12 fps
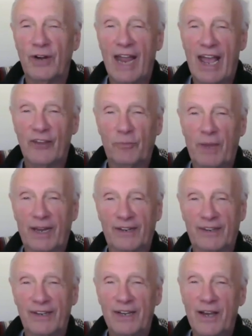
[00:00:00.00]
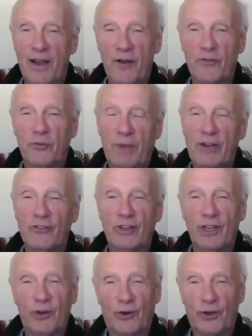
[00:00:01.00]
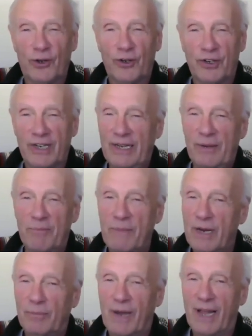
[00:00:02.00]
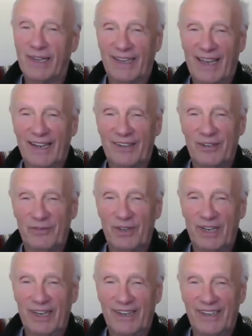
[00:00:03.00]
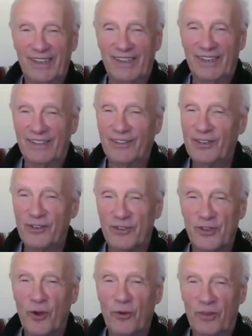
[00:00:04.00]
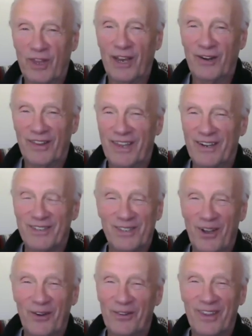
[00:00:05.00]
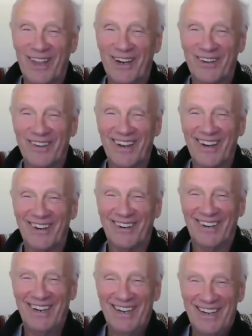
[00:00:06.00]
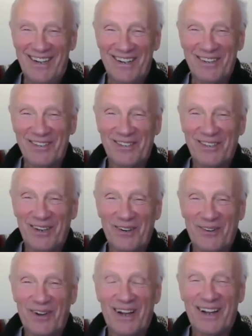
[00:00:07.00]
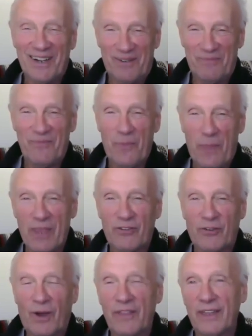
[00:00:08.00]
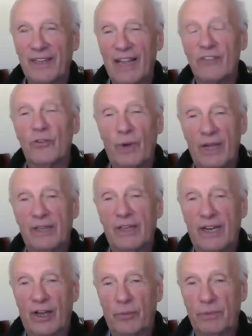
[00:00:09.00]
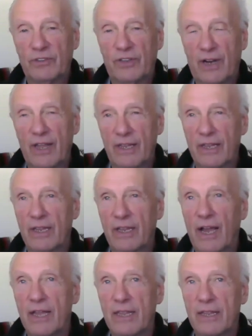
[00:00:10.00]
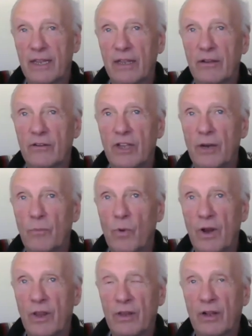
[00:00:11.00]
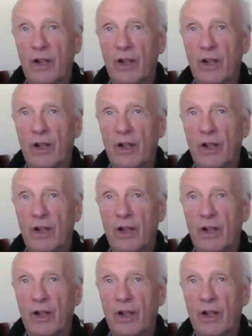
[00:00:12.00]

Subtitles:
aspect of spatially ordered metabolic activity. There's no there. There's no there. So I think that's the way it can help us. And I think one of the